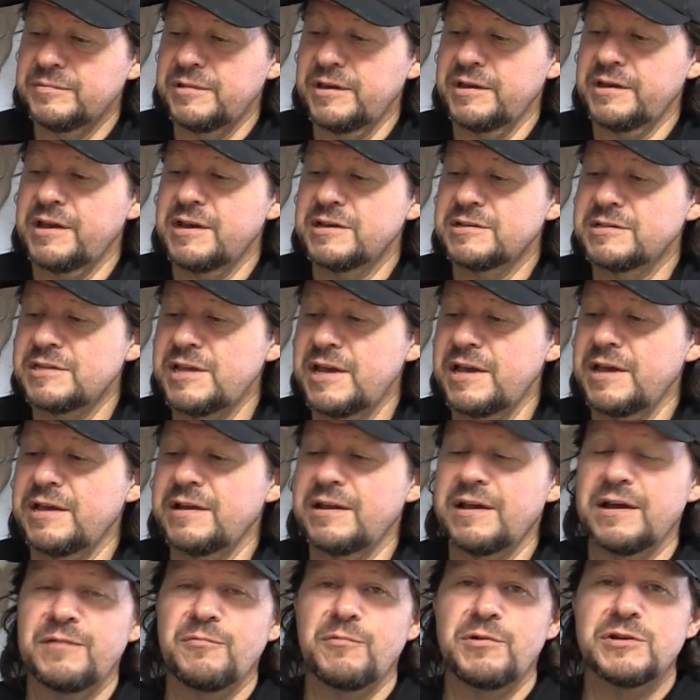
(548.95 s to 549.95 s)
like I said,
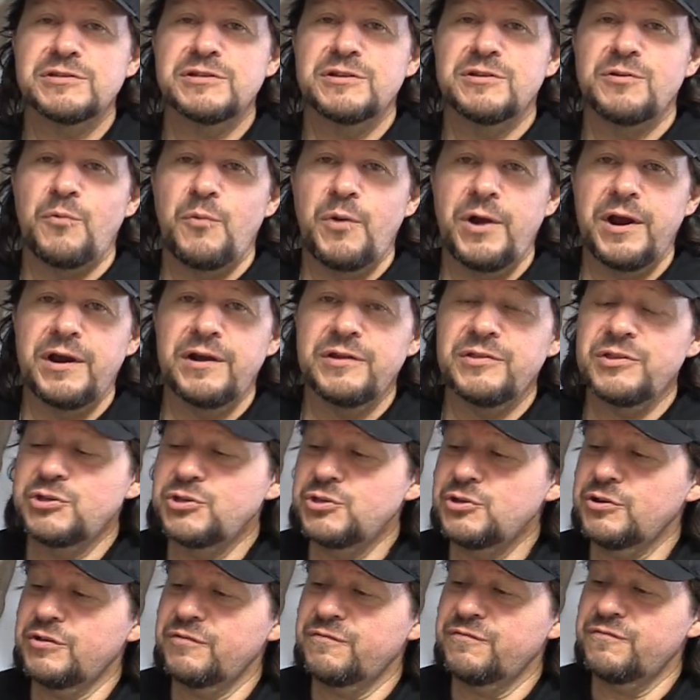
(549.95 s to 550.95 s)
I wasn't aware that
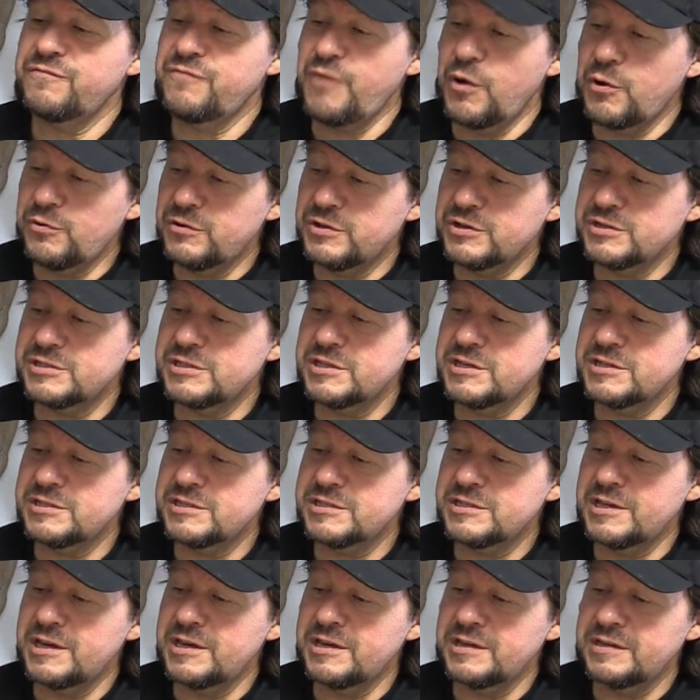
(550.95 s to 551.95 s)
you could focus this
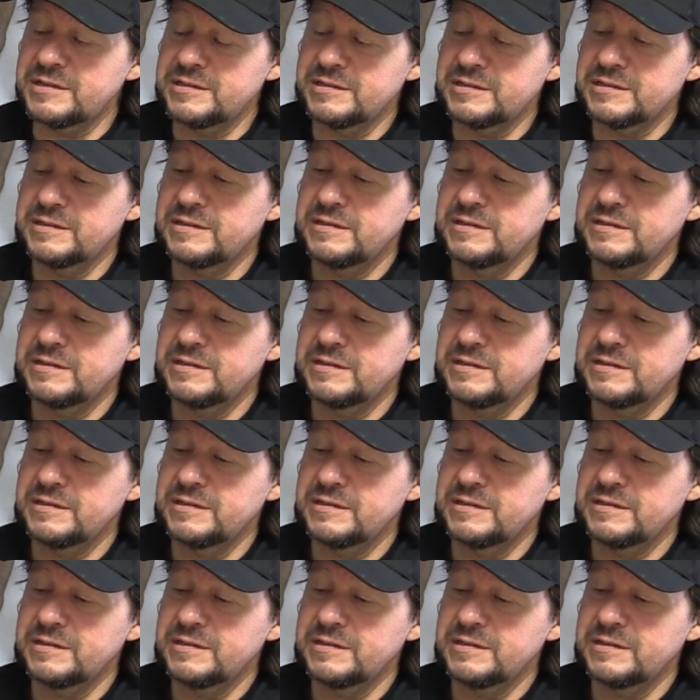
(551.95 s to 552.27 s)
thing.